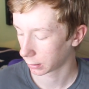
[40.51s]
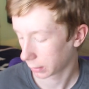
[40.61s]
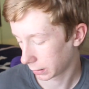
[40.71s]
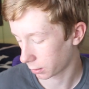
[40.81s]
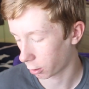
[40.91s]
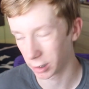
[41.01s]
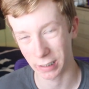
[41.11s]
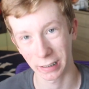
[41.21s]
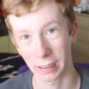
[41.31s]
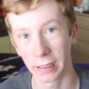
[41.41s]
because it always
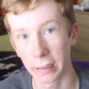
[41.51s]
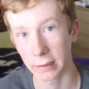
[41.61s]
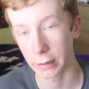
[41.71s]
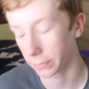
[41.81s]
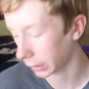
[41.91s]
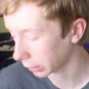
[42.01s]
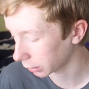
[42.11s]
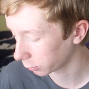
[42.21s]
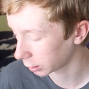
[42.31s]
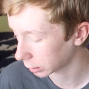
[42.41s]
has like a hiss in the
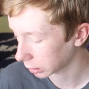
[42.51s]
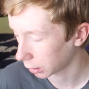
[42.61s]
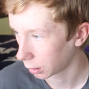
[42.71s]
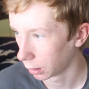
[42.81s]
background, which